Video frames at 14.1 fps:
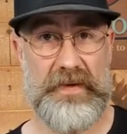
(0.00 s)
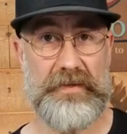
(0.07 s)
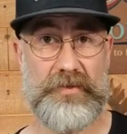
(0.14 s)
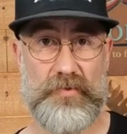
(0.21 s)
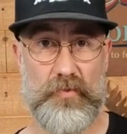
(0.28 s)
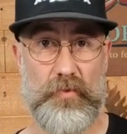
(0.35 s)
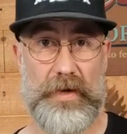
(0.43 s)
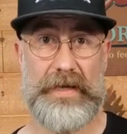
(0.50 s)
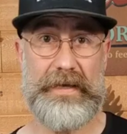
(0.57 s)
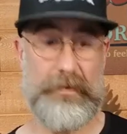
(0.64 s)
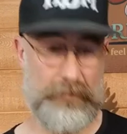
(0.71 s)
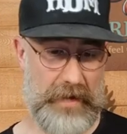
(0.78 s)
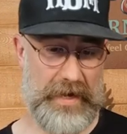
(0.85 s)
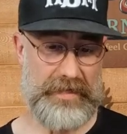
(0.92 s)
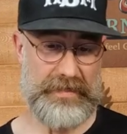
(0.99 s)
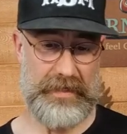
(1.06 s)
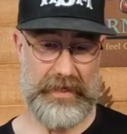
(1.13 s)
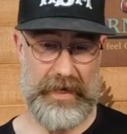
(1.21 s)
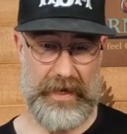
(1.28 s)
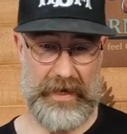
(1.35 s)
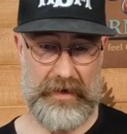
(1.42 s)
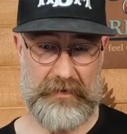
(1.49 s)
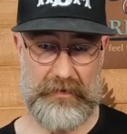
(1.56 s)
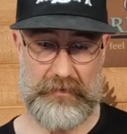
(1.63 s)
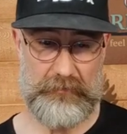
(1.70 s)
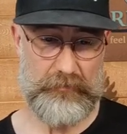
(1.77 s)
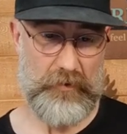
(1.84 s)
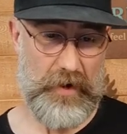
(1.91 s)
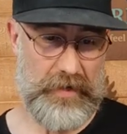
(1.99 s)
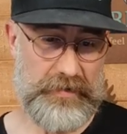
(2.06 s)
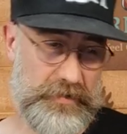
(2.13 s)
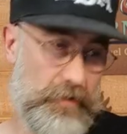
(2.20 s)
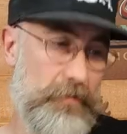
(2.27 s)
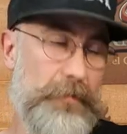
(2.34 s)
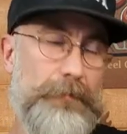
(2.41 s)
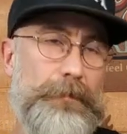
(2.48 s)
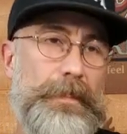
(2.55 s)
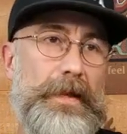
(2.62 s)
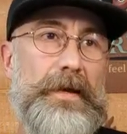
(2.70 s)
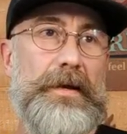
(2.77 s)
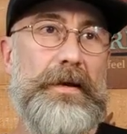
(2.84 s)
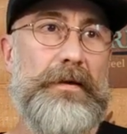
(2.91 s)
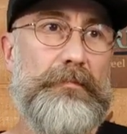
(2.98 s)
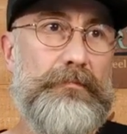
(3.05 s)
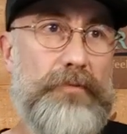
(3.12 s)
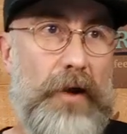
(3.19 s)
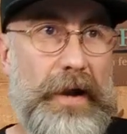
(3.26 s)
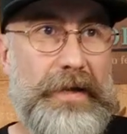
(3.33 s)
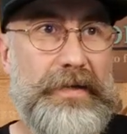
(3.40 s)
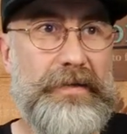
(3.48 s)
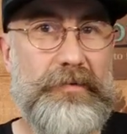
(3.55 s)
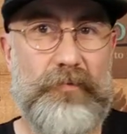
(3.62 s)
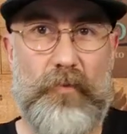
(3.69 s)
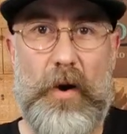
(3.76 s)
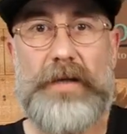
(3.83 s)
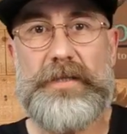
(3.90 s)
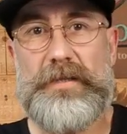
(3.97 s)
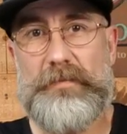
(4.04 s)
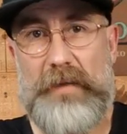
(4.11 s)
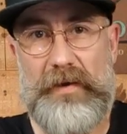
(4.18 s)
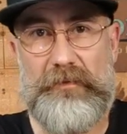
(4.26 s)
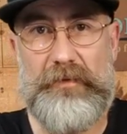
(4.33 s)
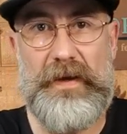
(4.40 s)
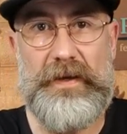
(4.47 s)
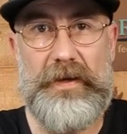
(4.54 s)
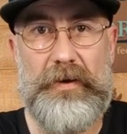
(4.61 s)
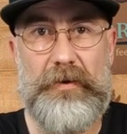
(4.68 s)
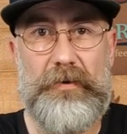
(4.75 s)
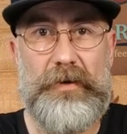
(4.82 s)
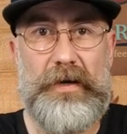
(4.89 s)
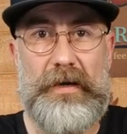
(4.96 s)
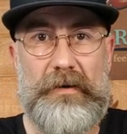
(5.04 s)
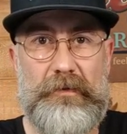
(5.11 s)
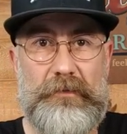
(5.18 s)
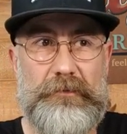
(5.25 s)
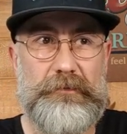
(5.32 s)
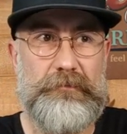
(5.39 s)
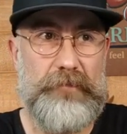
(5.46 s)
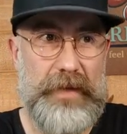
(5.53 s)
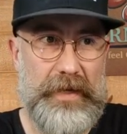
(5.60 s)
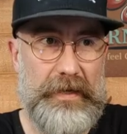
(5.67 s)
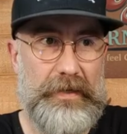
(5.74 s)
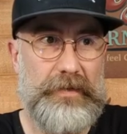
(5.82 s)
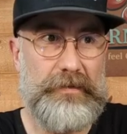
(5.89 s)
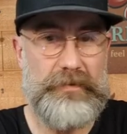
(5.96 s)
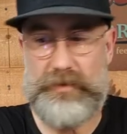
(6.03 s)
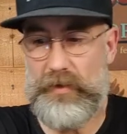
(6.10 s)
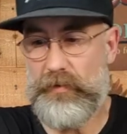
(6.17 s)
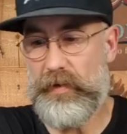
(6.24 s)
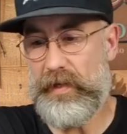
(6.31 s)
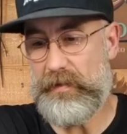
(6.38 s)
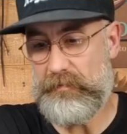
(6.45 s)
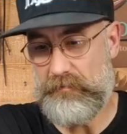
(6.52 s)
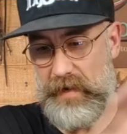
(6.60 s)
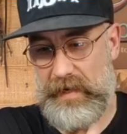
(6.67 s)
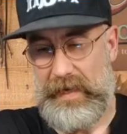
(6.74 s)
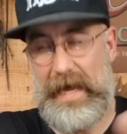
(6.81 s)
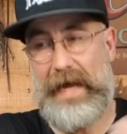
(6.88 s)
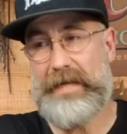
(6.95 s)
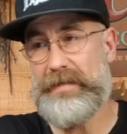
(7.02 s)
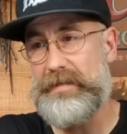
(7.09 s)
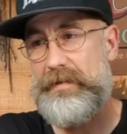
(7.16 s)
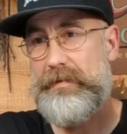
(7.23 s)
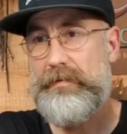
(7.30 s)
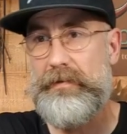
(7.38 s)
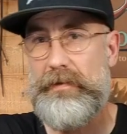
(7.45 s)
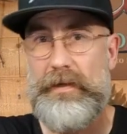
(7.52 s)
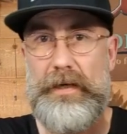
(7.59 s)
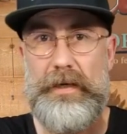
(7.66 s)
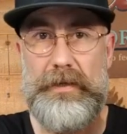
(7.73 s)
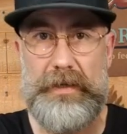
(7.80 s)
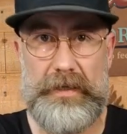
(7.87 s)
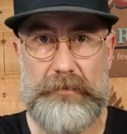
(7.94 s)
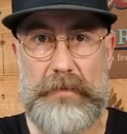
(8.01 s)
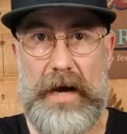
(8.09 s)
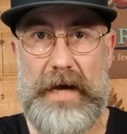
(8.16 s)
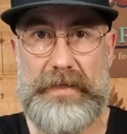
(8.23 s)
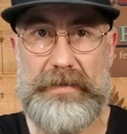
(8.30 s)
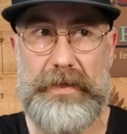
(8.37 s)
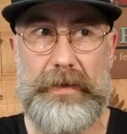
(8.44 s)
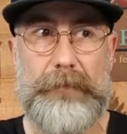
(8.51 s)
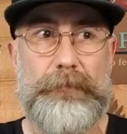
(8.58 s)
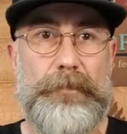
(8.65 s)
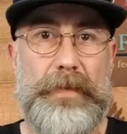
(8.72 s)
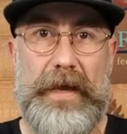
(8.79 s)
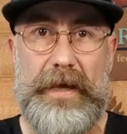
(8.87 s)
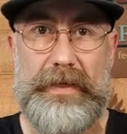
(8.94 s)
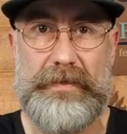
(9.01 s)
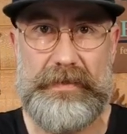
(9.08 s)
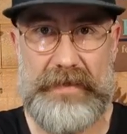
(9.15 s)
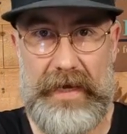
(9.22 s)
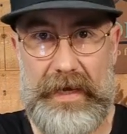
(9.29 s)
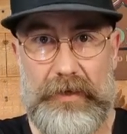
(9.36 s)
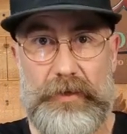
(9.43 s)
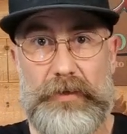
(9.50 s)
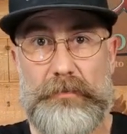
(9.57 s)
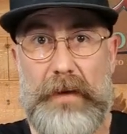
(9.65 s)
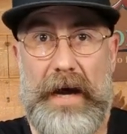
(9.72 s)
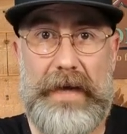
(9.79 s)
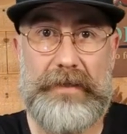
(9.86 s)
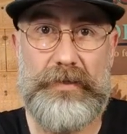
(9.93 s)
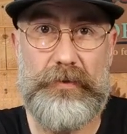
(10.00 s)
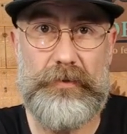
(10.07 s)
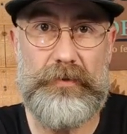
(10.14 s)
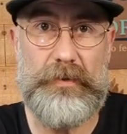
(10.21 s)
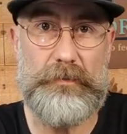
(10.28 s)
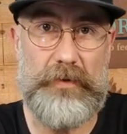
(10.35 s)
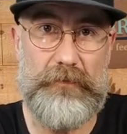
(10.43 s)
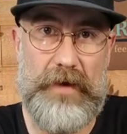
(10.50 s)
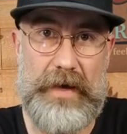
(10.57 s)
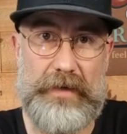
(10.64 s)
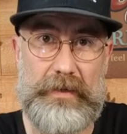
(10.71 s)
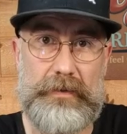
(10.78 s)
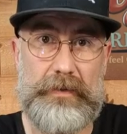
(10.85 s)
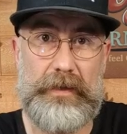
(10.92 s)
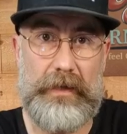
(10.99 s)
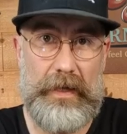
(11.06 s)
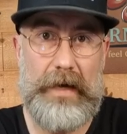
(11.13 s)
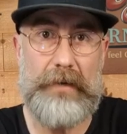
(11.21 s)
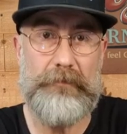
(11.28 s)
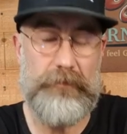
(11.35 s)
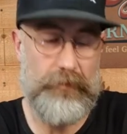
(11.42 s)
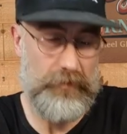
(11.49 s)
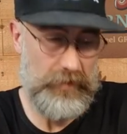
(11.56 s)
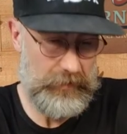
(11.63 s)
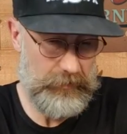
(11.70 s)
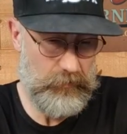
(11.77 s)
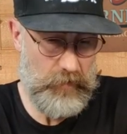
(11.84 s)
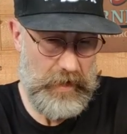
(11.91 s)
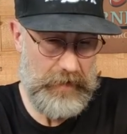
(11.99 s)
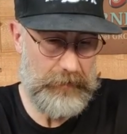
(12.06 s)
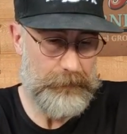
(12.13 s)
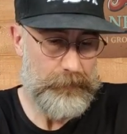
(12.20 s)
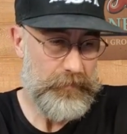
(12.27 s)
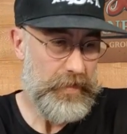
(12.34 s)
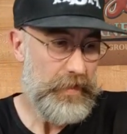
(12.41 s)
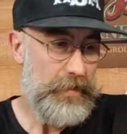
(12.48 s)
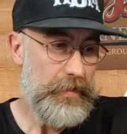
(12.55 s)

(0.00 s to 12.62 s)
feels really amazing. And Brian watched my video of me doing my last unboxing and saying goodbye to the Privada Club for a little while.